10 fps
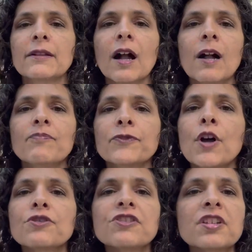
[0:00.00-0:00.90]

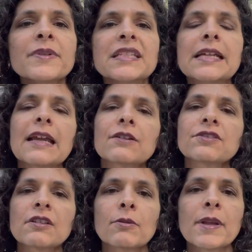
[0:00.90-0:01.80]
those are some indicators
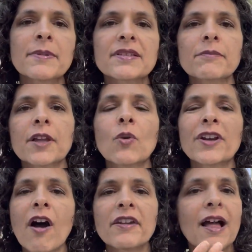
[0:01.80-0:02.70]
that there may be something
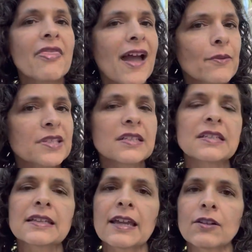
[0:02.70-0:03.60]
going on, and that was an
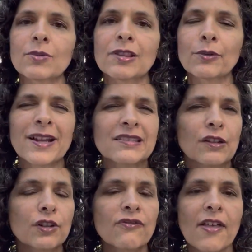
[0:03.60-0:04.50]
indicator with Lorenza.
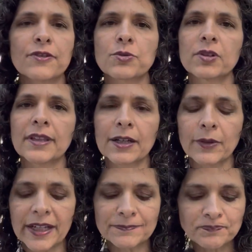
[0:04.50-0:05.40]
Her feathers weren't that
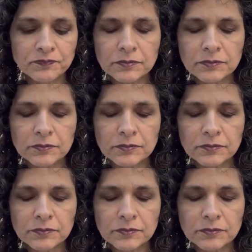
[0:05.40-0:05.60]
great.